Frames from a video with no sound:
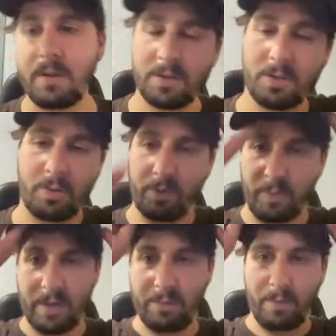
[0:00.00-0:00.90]
So the
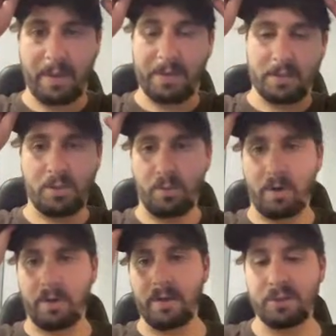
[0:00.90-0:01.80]
way that we want this to
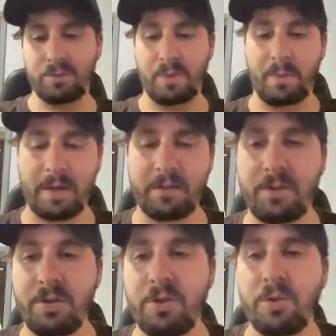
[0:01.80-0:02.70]
work is we want
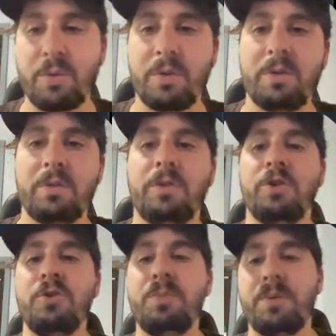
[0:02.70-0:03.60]
to
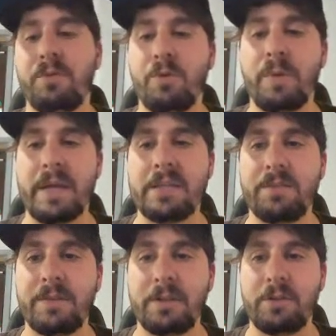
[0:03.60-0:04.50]
loop through each
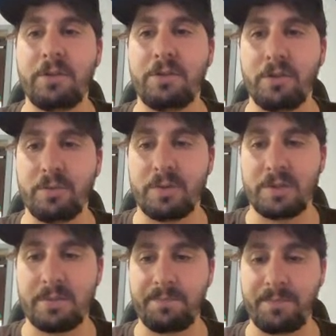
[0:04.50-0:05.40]
of the to-dos.